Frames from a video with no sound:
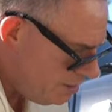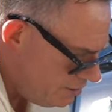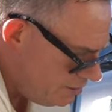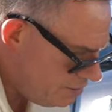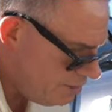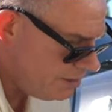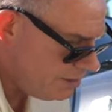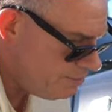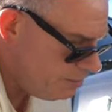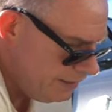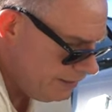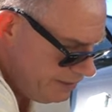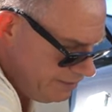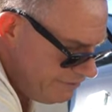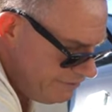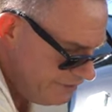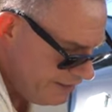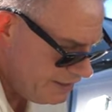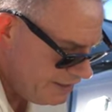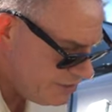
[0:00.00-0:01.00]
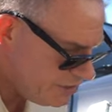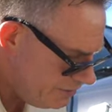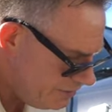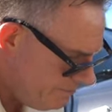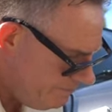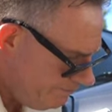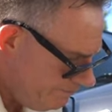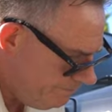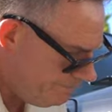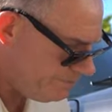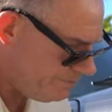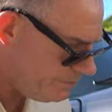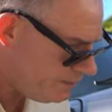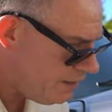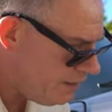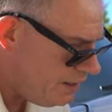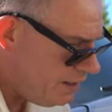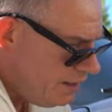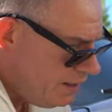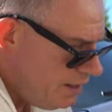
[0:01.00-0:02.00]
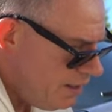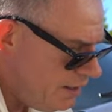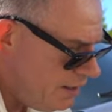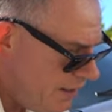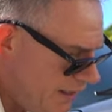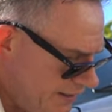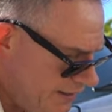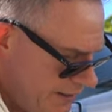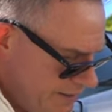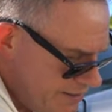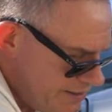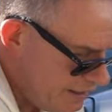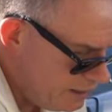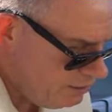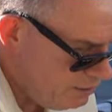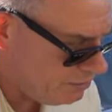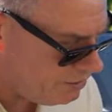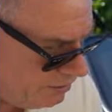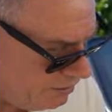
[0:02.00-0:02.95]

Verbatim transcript: to complete the finish. And then take a look